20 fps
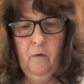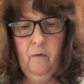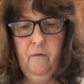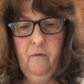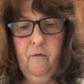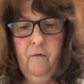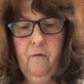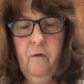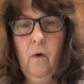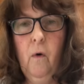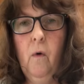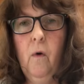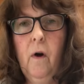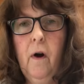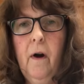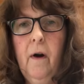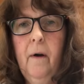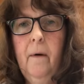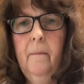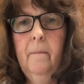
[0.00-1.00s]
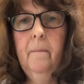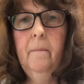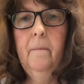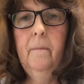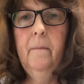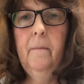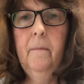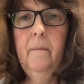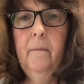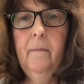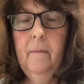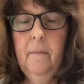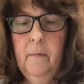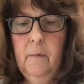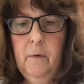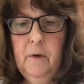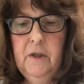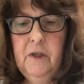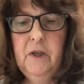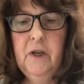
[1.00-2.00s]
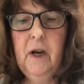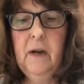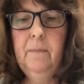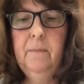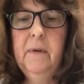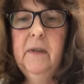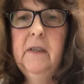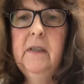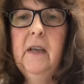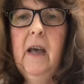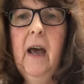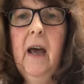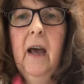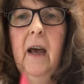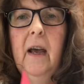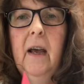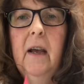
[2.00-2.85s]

4, what shape is that?